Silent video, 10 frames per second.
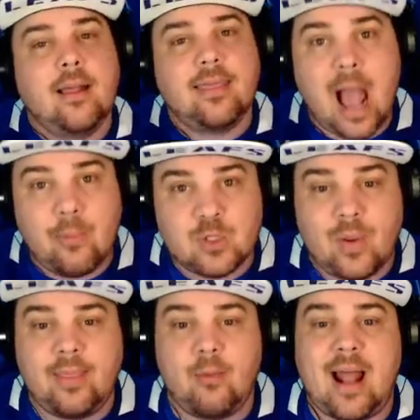that was
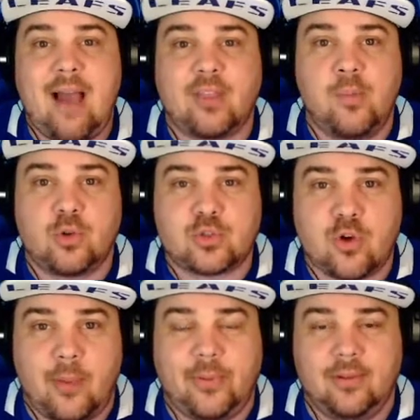when they would have the most
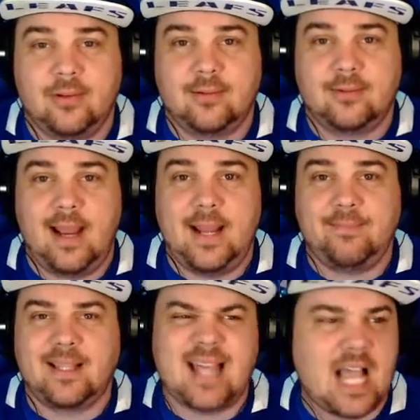trouble,
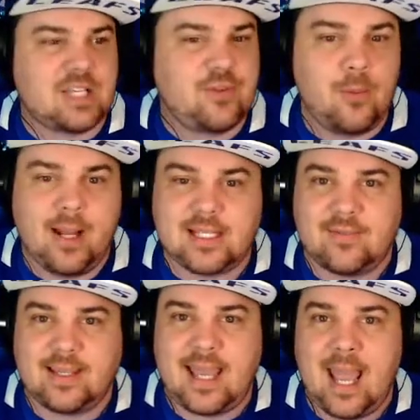right? The last few minutes
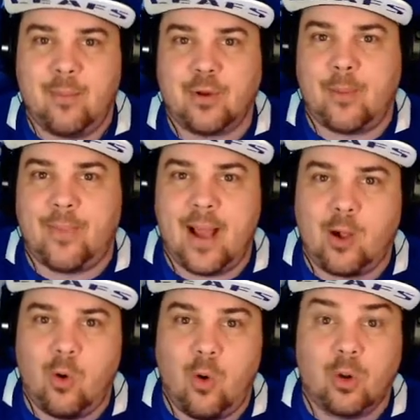of a game when you're up by
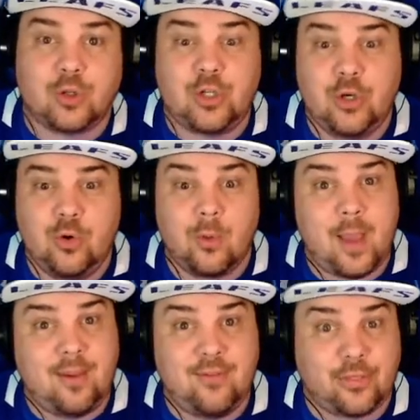a goal or two or
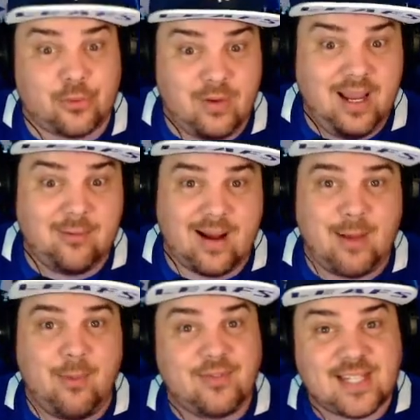maybe even three,
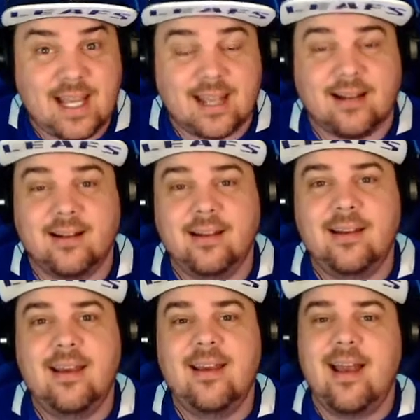right? We've seen it.
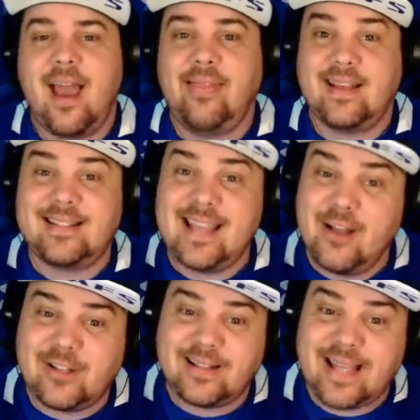And they
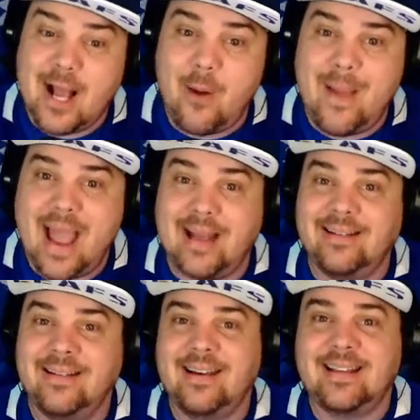sealed the deal,
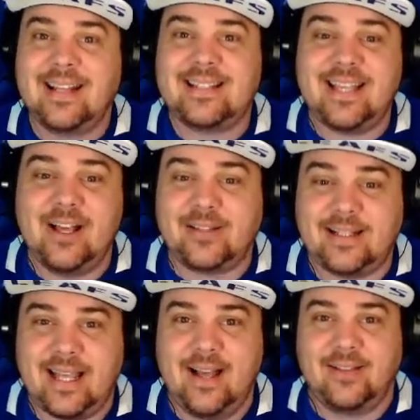man. They sealed
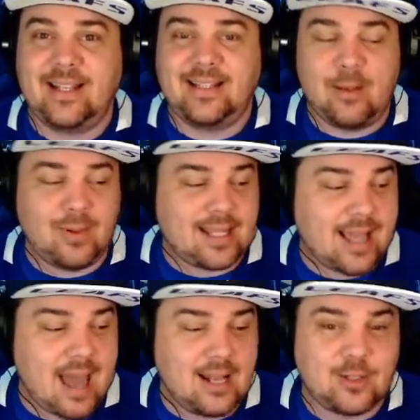the deal. They did what they
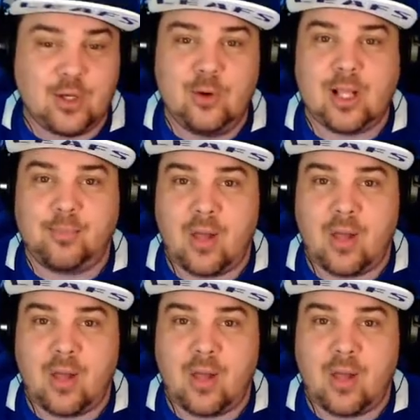got to do. They